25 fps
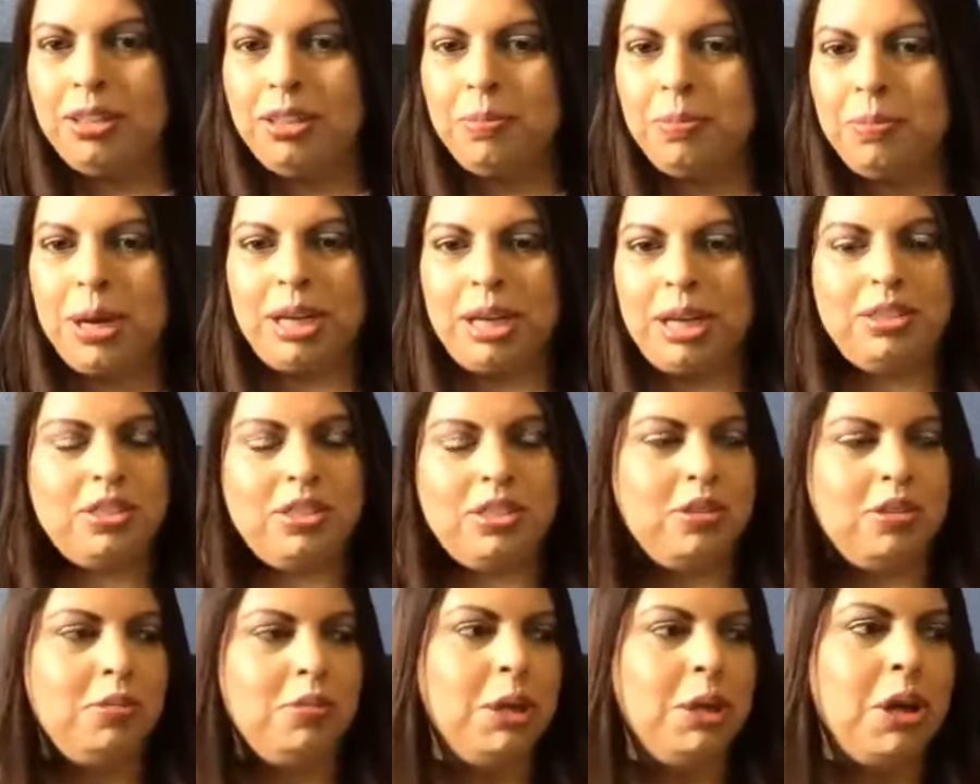the practice
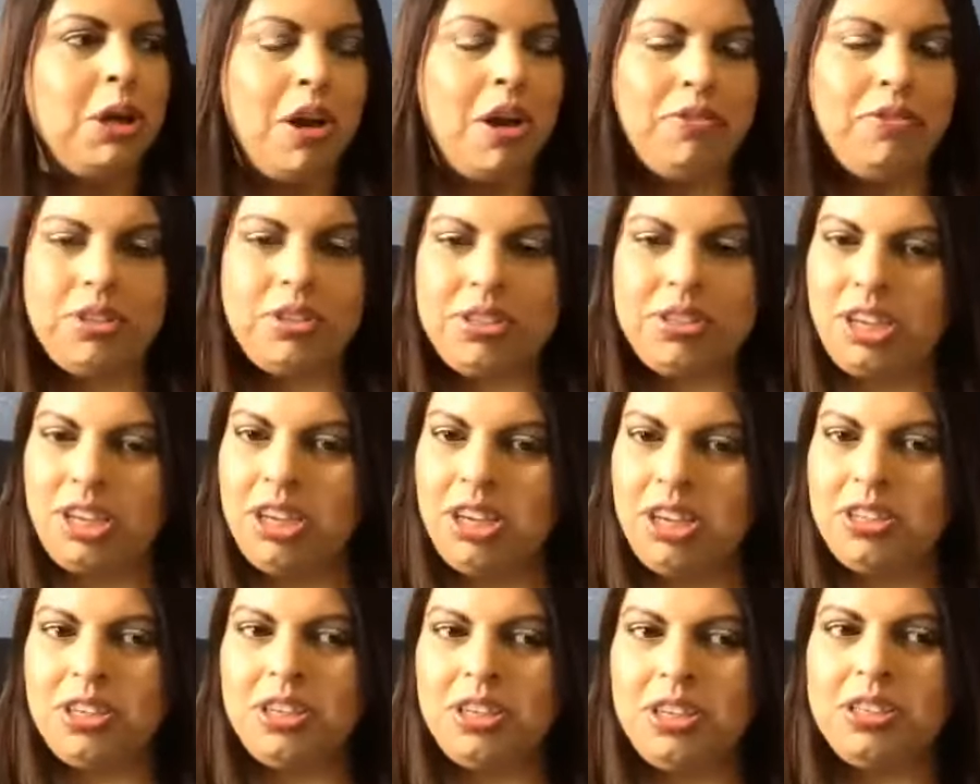could be
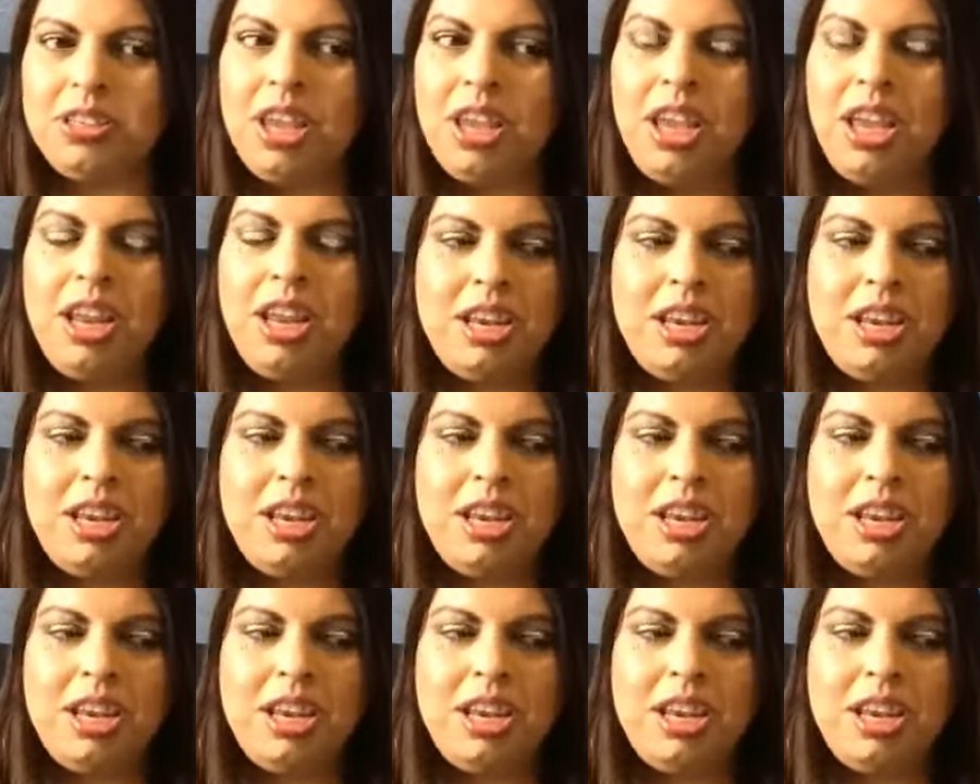conversations,